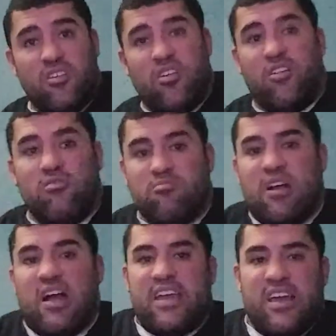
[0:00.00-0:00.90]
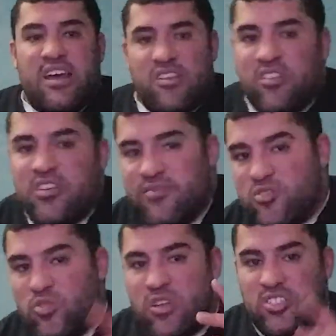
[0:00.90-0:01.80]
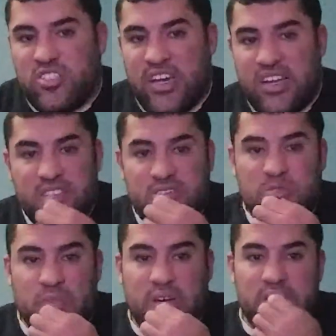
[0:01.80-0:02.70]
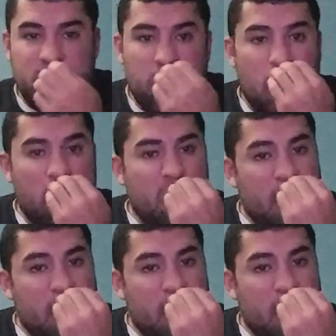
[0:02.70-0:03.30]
Alright, I know I have two other channels, but I'm